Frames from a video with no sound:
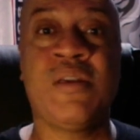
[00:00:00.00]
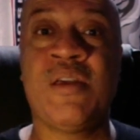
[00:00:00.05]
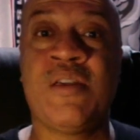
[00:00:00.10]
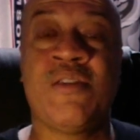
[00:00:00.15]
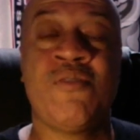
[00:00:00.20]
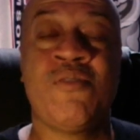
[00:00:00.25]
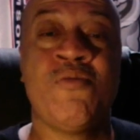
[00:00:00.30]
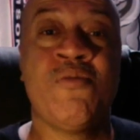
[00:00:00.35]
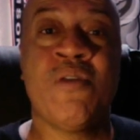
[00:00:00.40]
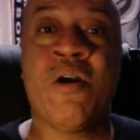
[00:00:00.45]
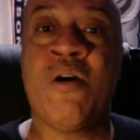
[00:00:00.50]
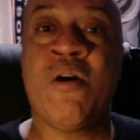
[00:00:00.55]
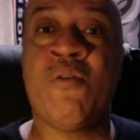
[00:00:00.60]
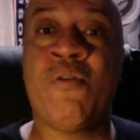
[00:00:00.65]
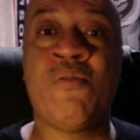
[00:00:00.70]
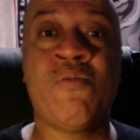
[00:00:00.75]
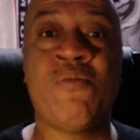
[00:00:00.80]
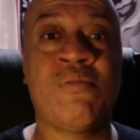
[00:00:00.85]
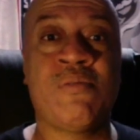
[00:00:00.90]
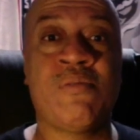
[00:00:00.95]
You
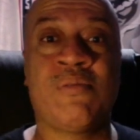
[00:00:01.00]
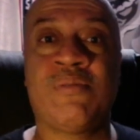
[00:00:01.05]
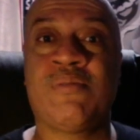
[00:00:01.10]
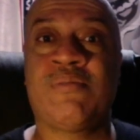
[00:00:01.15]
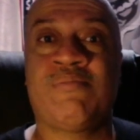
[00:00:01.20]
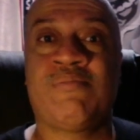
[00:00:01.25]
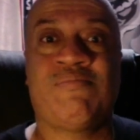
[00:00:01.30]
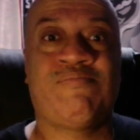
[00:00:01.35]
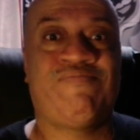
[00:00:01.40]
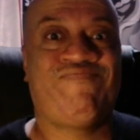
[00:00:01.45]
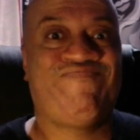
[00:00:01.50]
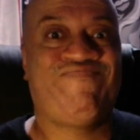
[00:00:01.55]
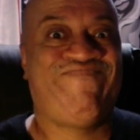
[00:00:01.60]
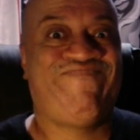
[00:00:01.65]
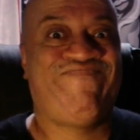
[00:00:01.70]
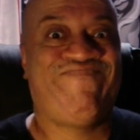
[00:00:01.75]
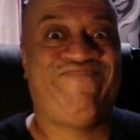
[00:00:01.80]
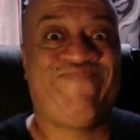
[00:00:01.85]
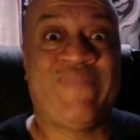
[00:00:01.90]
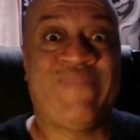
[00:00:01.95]
know,
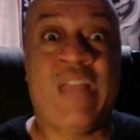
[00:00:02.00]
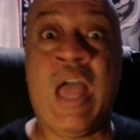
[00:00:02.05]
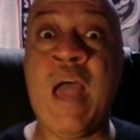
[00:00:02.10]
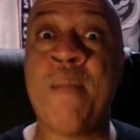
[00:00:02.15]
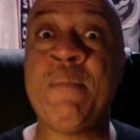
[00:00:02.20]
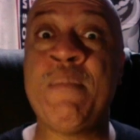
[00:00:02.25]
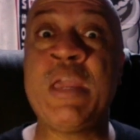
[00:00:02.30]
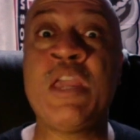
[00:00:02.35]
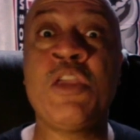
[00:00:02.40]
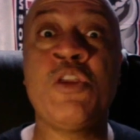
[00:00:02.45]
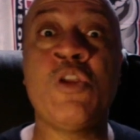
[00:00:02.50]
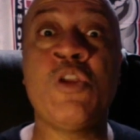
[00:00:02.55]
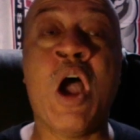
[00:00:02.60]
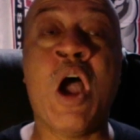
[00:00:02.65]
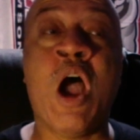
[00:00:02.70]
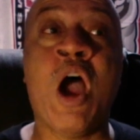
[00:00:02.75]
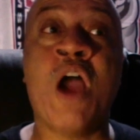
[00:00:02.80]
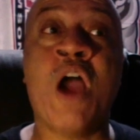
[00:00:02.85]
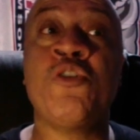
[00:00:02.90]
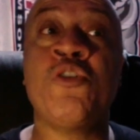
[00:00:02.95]
I mean,
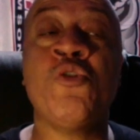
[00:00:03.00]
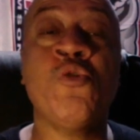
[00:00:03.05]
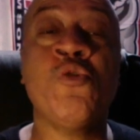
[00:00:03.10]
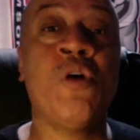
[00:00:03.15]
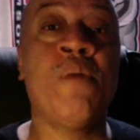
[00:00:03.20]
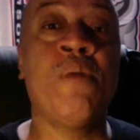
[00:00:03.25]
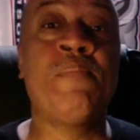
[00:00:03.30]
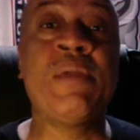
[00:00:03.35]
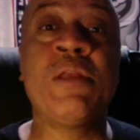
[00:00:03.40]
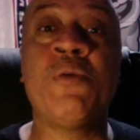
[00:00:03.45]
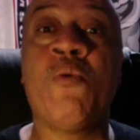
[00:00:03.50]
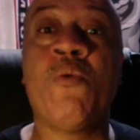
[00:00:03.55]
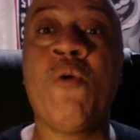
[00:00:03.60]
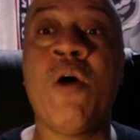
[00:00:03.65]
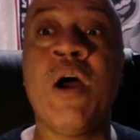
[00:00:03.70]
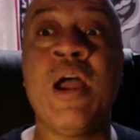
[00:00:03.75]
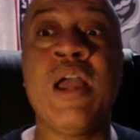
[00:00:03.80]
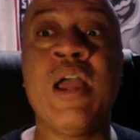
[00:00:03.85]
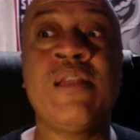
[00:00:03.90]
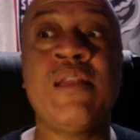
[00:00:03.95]
are you going to be the
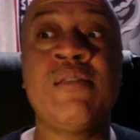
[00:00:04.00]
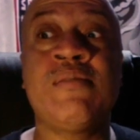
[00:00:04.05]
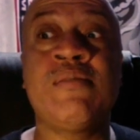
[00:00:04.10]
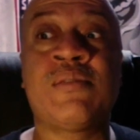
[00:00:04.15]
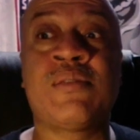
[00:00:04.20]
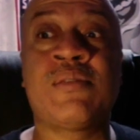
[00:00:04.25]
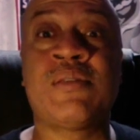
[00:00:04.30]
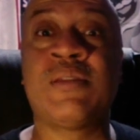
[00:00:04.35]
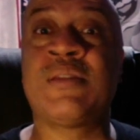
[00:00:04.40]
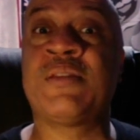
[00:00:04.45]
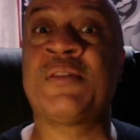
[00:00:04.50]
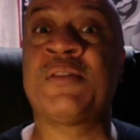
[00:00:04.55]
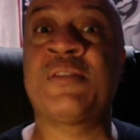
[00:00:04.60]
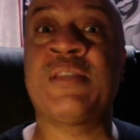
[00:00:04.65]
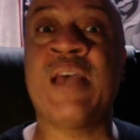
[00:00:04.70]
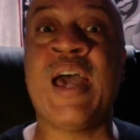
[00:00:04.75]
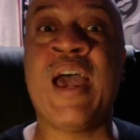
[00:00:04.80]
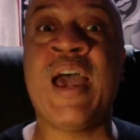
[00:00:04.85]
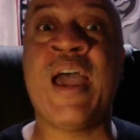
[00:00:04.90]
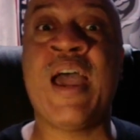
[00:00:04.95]
one to
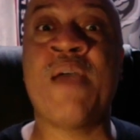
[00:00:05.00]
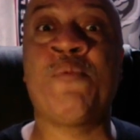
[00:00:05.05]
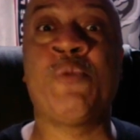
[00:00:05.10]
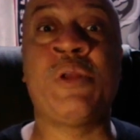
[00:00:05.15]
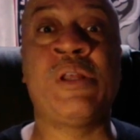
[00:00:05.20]
decide when